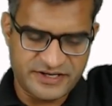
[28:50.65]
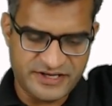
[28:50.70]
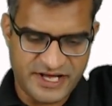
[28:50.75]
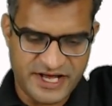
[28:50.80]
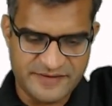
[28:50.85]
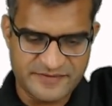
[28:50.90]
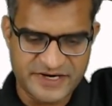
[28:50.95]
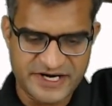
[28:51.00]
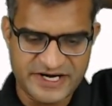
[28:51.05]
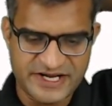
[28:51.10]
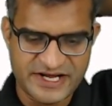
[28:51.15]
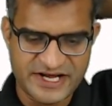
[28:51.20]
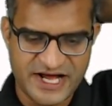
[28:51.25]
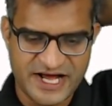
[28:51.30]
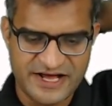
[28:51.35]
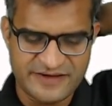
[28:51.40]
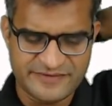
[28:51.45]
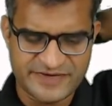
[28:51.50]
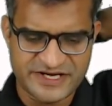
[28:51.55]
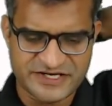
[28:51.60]
I'm getting
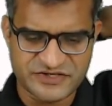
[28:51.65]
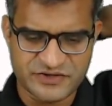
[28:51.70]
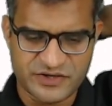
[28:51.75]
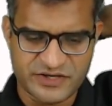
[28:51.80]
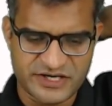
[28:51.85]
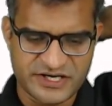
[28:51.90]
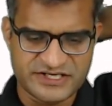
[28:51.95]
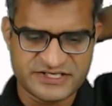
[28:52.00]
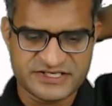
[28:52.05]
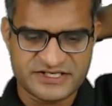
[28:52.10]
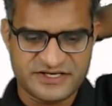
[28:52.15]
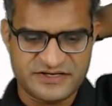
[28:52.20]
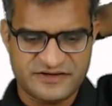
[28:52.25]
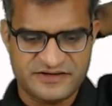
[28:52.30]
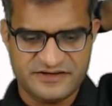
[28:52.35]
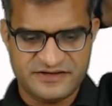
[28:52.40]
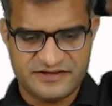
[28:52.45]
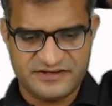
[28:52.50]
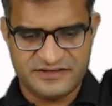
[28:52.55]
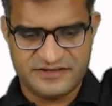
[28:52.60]
IIMK shortlist
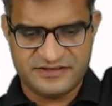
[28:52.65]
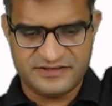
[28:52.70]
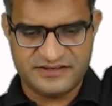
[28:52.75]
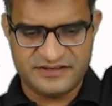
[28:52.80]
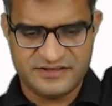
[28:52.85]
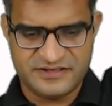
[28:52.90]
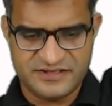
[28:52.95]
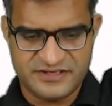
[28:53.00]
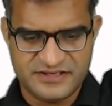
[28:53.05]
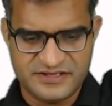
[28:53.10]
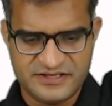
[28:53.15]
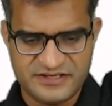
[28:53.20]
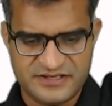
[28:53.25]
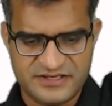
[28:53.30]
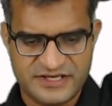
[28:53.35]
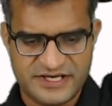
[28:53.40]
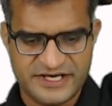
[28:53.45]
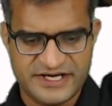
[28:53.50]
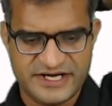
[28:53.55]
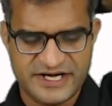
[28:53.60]

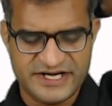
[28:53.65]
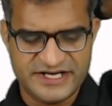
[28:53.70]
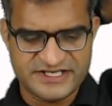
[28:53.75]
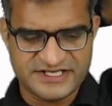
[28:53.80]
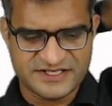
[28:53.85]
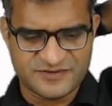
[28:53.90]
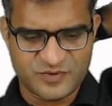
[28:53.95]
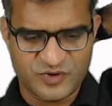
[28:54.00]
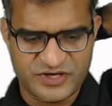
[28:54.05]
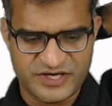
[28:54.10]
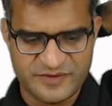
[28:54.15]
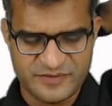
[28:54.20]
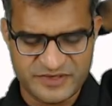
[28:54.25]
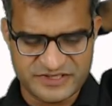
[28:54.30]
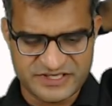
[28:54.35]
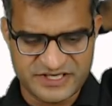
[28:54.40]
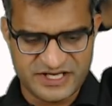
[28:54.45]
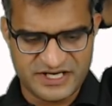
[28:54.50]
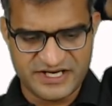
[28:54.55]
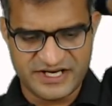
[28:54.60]
at 96.8
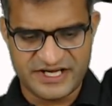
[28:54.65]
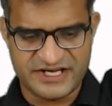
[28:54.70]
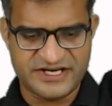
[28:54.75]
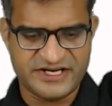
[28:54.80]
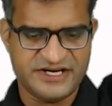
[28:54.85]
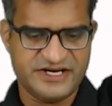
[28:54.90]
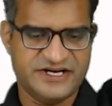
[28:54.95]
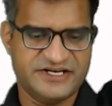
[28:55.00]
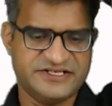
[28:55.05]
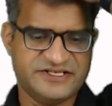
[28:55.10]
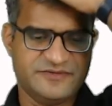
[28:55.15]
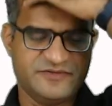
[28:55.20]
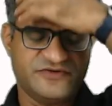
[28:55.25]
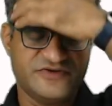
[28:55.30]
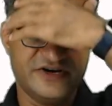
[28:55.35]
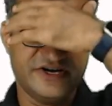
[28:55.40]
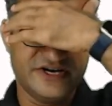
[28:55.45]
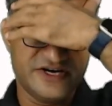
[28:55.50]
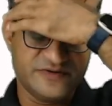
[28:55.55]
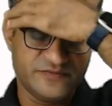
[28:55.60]
percentile, 998 GEM,
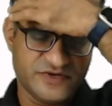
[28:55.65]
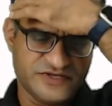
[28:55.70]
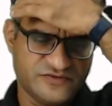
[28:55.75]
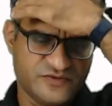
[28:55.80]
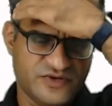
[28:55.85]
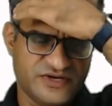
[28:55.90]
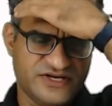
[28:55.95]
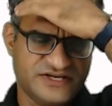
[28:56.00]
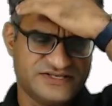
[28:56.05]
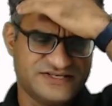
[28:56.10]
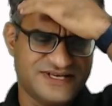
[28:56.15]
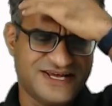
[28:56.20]
28 months work.